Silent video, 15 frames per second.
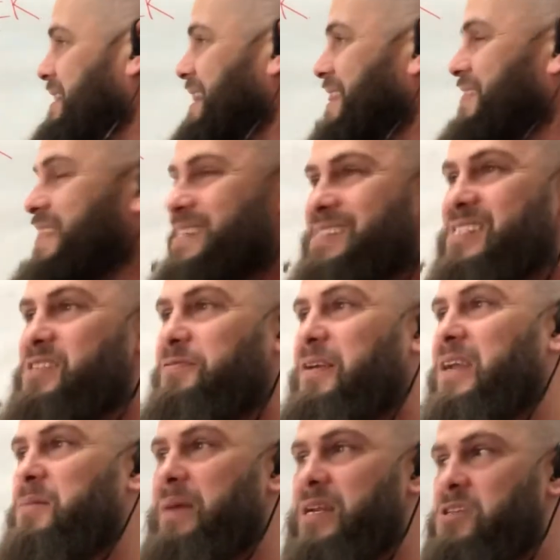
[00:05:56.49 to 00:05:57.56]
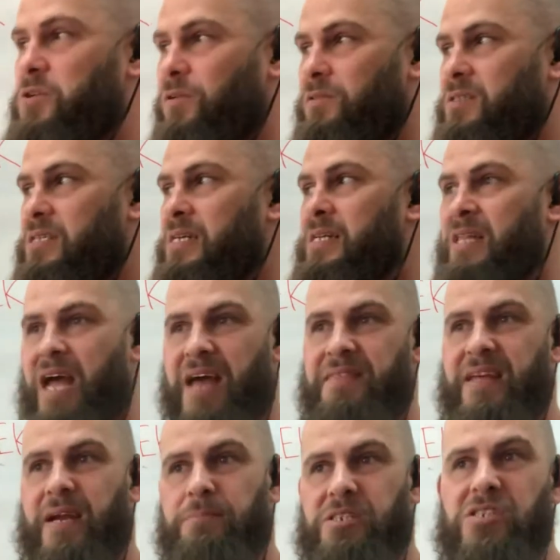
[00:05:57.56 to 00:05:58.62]
this is the fundamentals, and
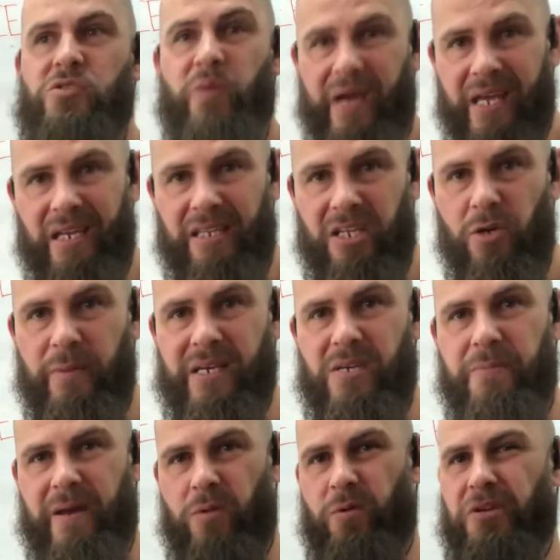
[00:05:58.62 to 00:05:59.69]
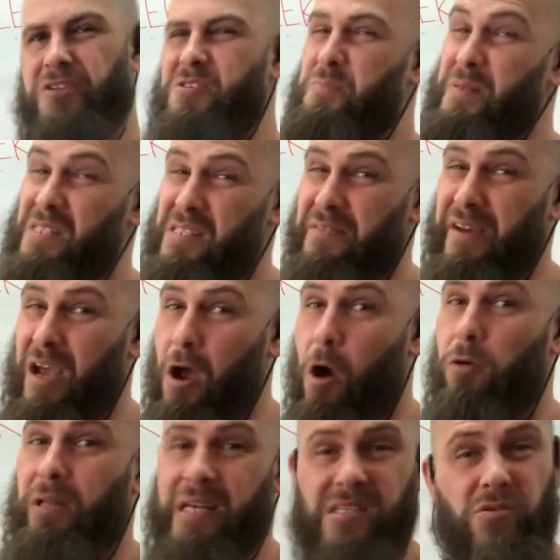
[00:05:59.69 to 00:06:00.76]
then I'm just tweaking a little bit depending on what your specific
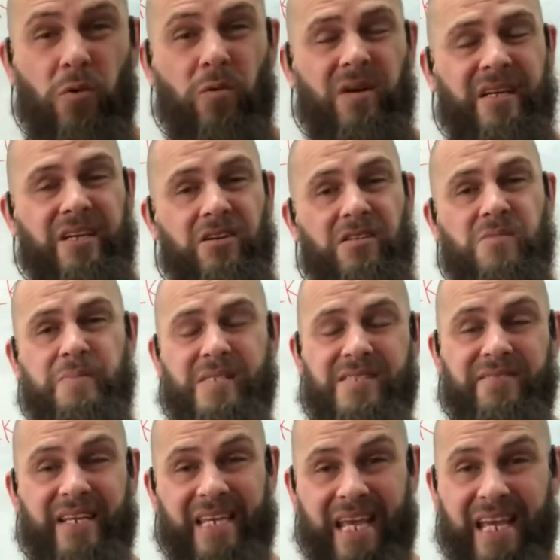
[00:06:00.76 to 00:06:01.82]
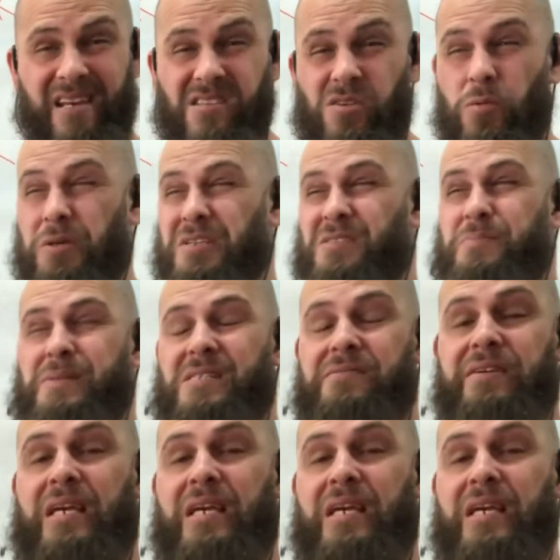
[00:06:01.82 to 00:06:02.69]
goal is, or what your specific need is, or what your specific